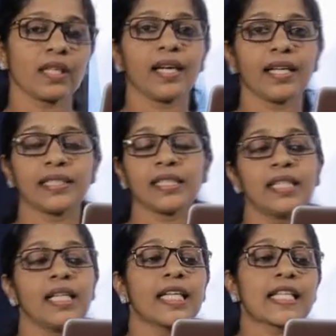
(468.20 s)
And
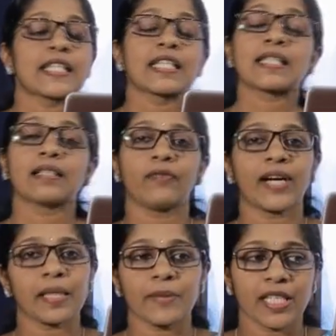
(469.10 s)
next is
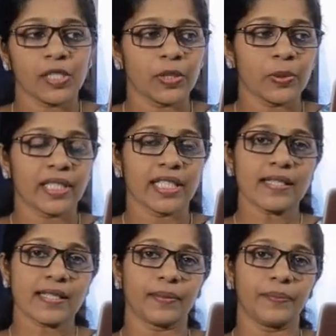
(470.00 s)
fundamental
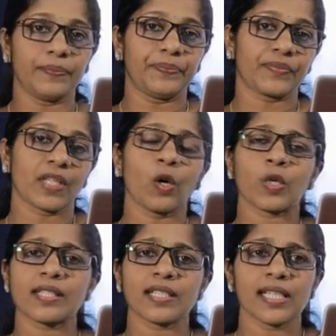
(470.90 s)
duties.
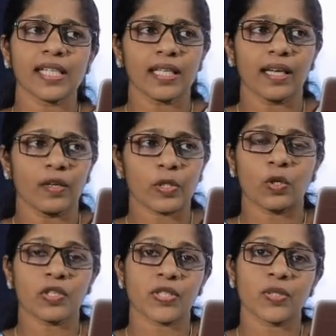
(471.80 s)
Originally, our
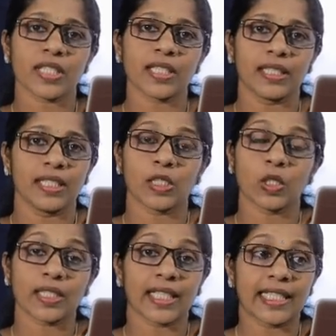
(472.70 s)
Constitution did
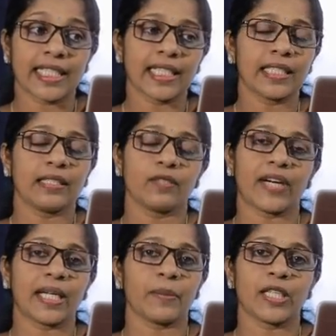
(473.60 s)
not contain the
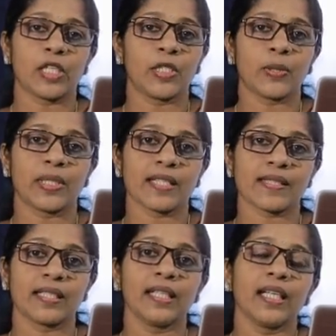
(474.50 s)
fundamental
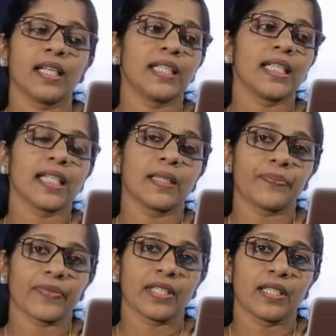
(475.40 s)
duties. The
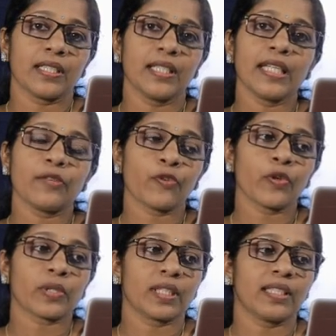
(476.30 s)
need
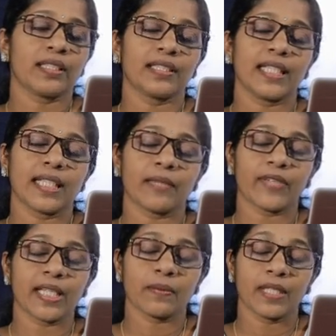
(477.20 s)
for
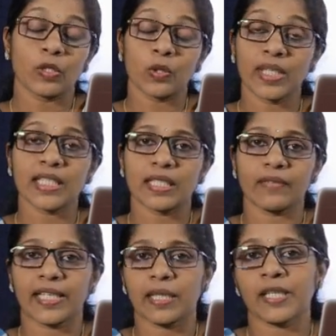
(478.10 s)
including
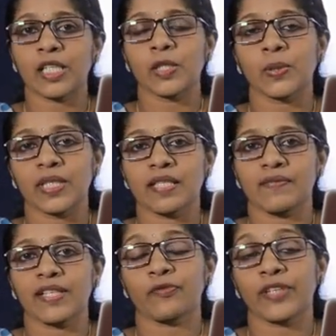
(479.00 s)
fundamental duties
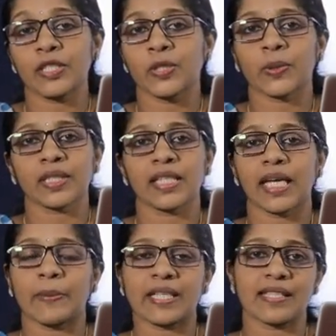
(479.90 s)
were felt during the
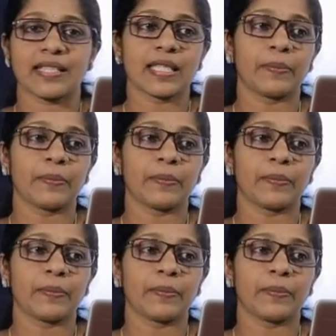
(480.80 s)
emergency